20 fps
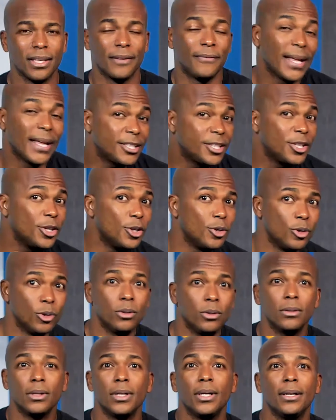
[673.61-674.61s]
If that's
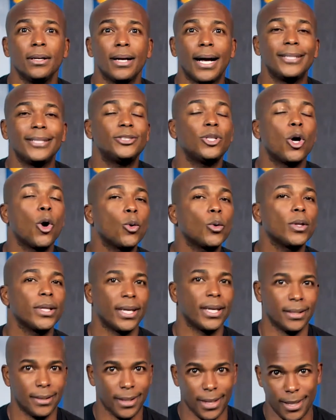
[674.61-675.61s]
you, I totally
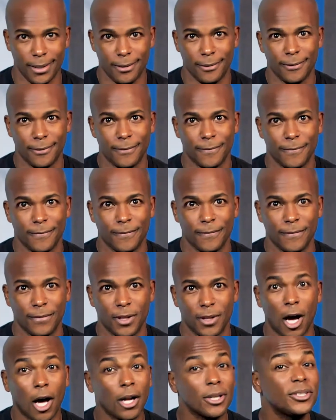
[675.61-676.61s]
get that.
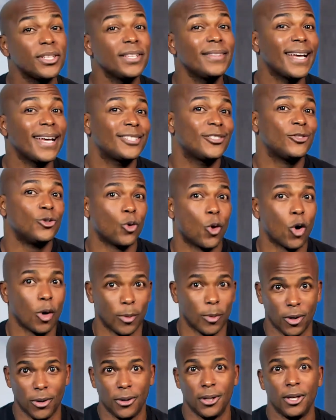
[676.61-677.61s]
Honestly, that's
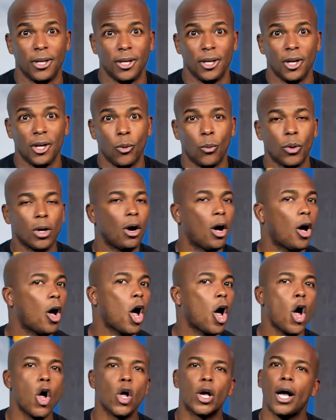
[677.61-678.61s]
normal. We're
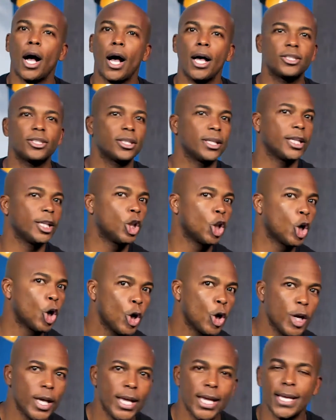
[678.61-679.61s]
all constantly
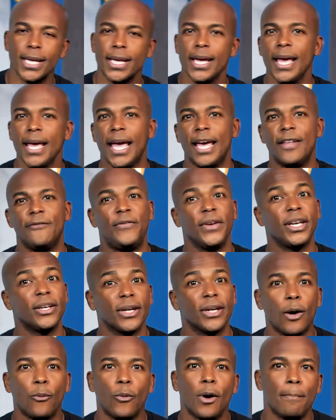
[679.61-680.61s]
learning and
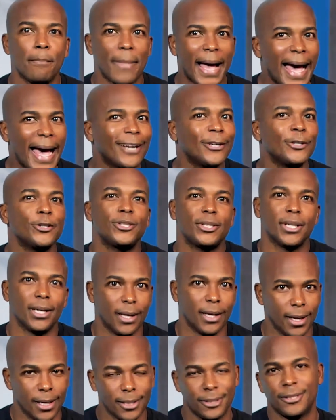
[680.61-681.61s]
figure out what matters to
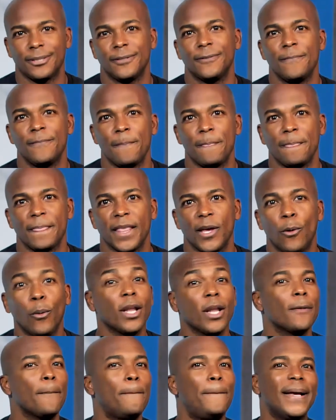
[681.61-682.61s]
us. And
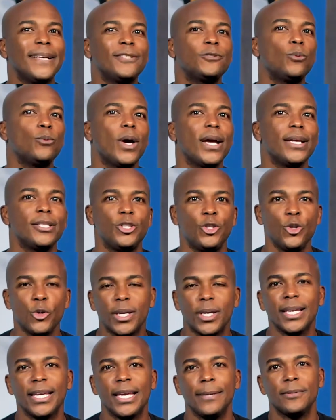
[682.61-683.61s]
one of the best ways you
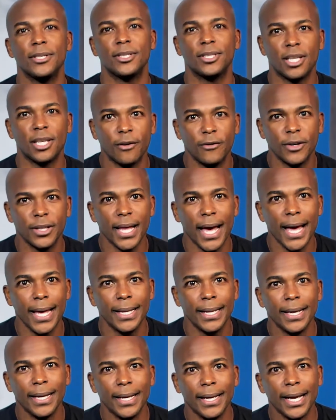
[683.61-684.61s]
can keep discovering
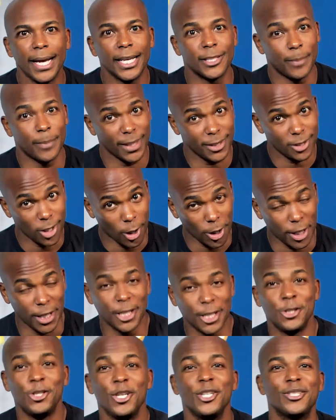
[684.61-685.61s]
that is by talking
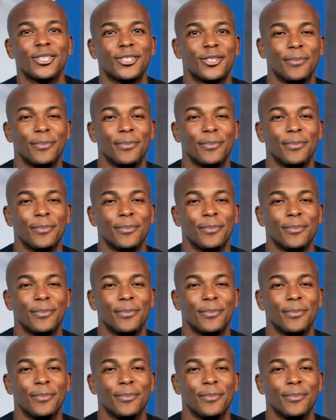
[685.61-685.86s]
to Jesus